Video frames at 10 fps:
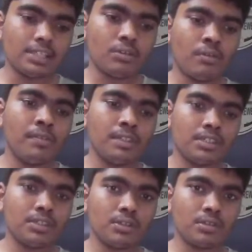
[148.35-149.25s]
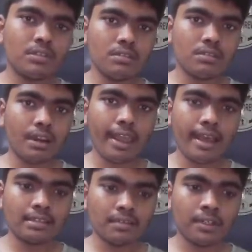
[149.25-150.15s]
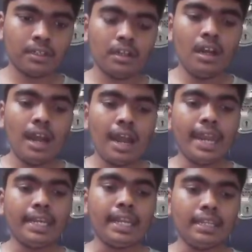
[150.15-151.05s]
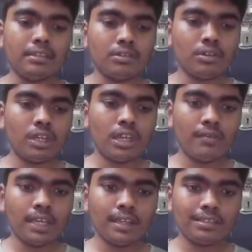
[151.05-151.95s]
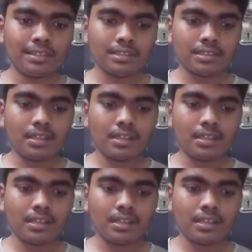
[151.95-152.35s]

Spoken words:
So we will just use this 3 as our 18. So here we can just